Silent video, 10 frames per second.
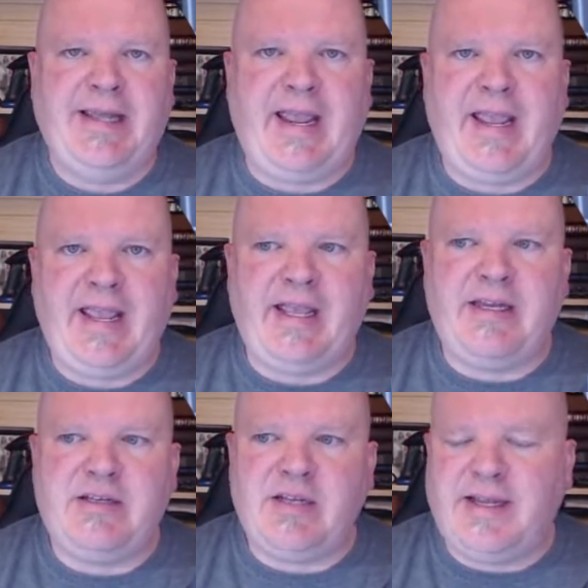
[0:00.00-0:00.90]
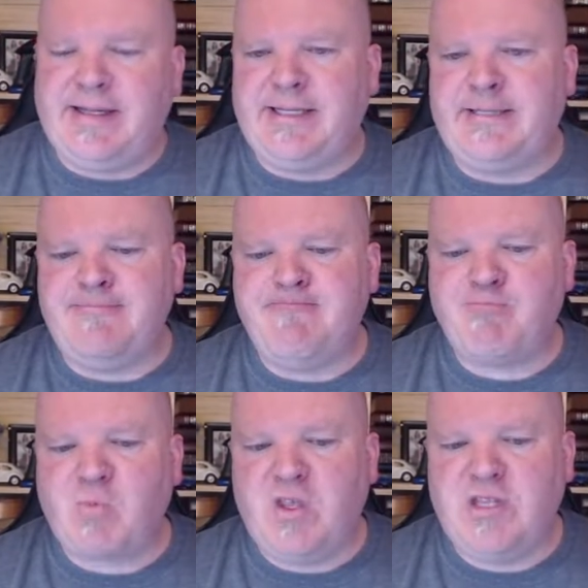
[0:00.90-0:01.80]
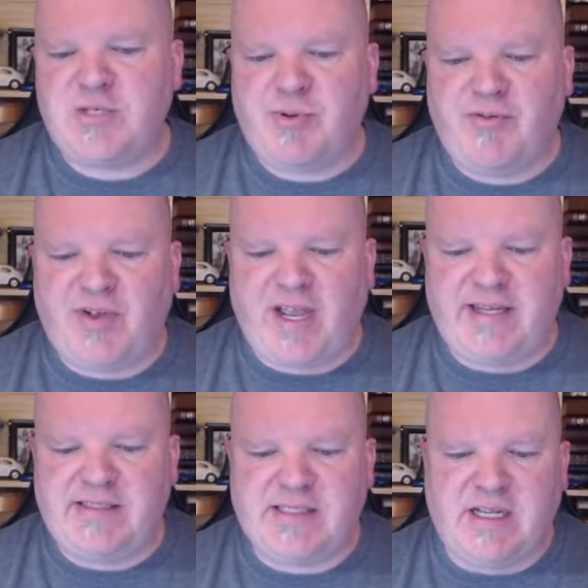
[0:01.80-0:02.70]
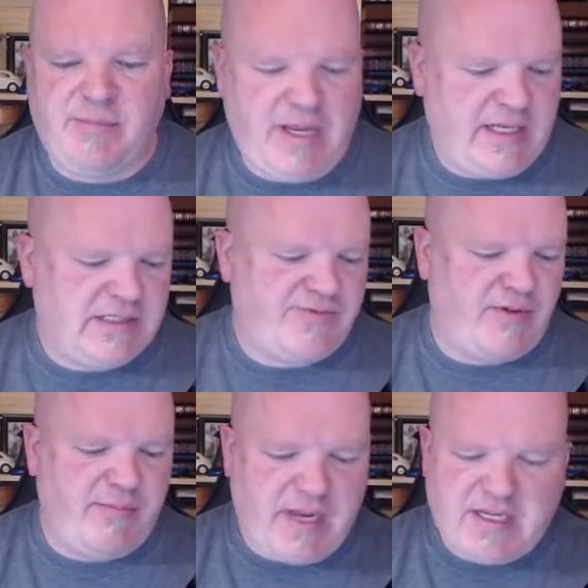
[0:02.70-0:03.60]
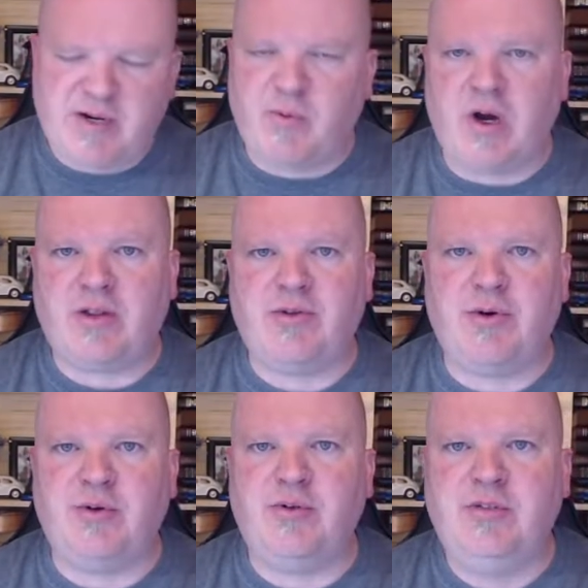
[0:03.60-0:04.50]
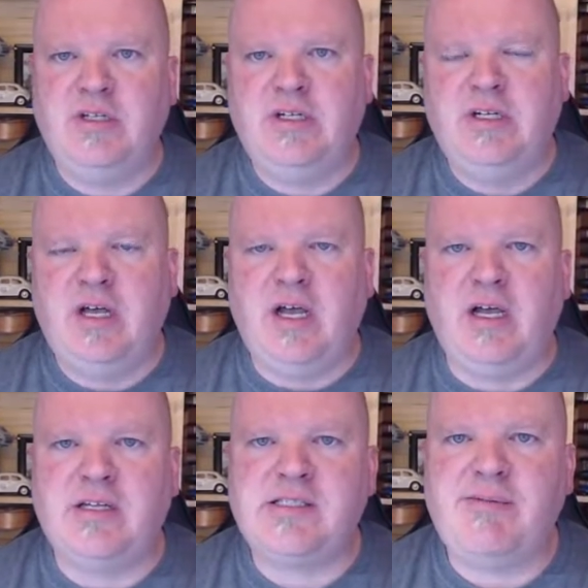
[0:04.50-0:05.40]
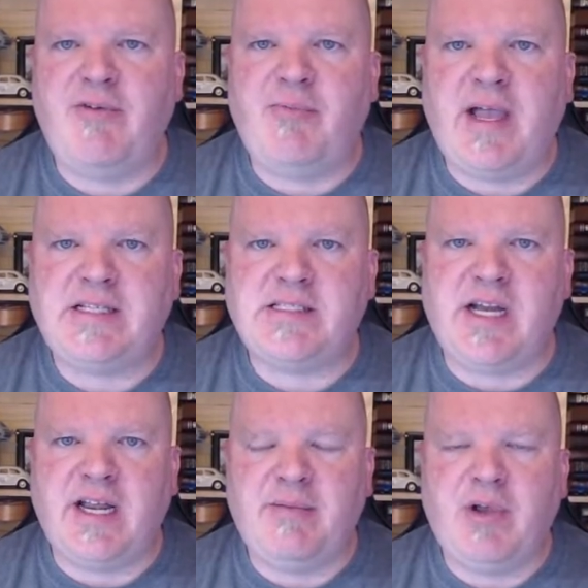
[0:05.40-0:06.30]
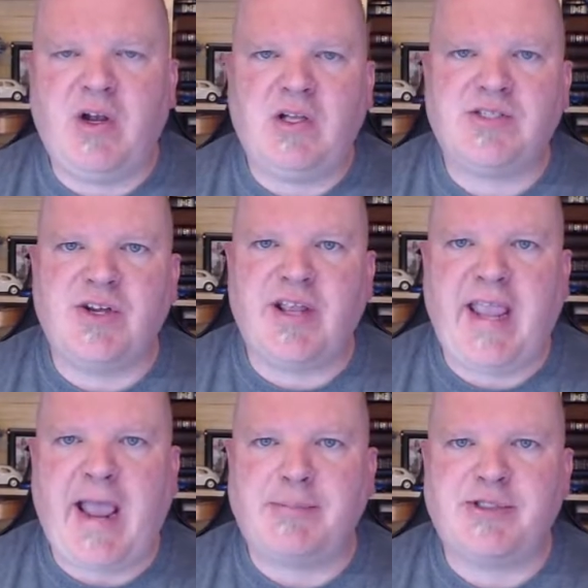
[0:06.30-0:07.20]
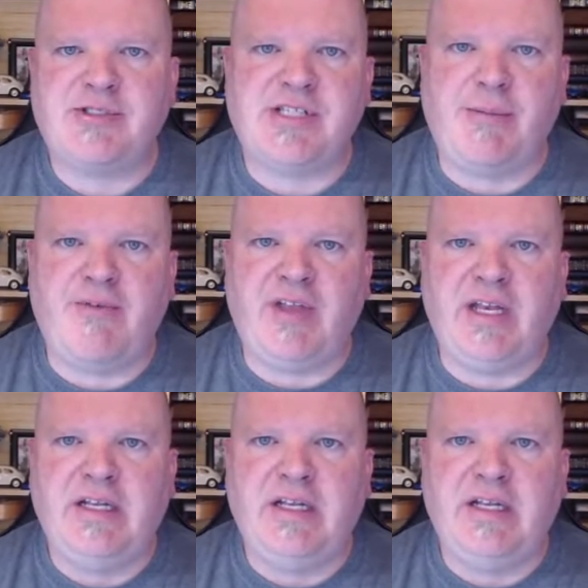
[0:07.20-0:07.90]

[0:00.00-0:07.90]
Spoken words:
and this provides a means for me to work through some of my study, but also to capture some of it.